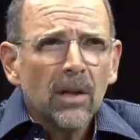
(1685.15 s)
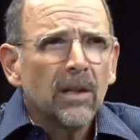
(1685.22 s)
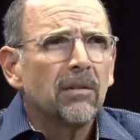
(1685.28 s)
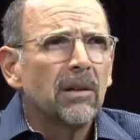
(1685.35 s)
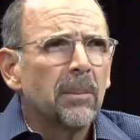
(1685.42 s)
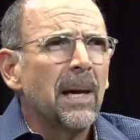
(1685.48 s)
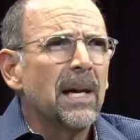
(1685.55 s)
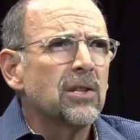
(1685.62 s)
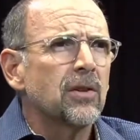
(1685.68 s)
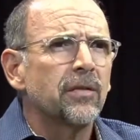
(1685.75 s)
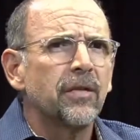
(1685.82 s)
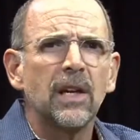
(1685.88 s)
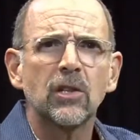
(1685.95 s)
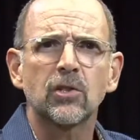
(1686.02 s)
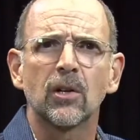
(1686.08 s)
Or even a
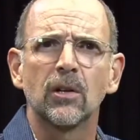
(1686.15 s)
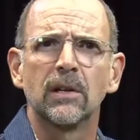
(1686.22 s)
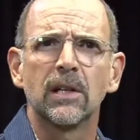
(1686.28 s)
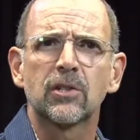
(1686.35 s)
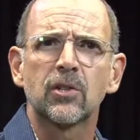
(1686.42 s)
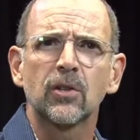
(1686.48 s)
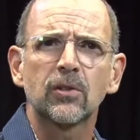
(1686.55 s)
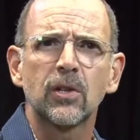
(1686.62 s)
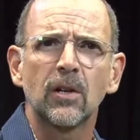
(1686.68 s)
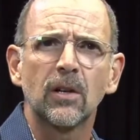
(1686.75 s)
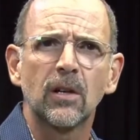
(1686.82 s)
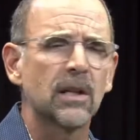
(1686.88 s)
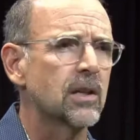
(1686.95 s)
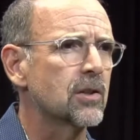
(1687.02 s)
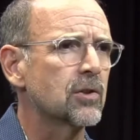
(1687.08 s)
major feature, and it's your
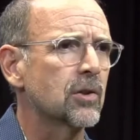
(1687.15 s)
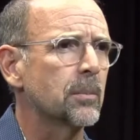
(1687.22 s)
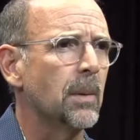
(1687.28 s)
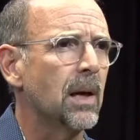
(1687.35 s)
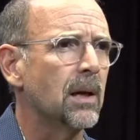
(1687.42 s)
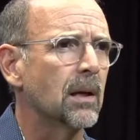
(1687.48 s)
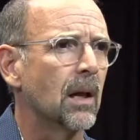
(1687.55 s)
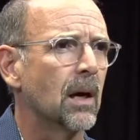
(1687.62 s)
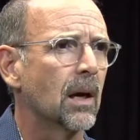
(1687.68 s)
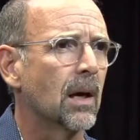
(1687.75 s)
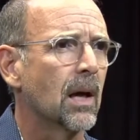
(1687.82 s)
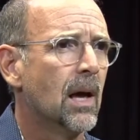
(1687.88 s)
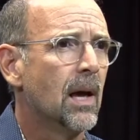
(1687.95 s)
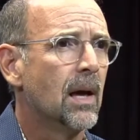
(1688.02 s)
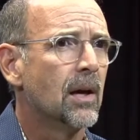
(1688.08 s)
turn and it's your
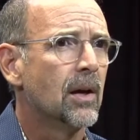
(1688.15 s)
monologue.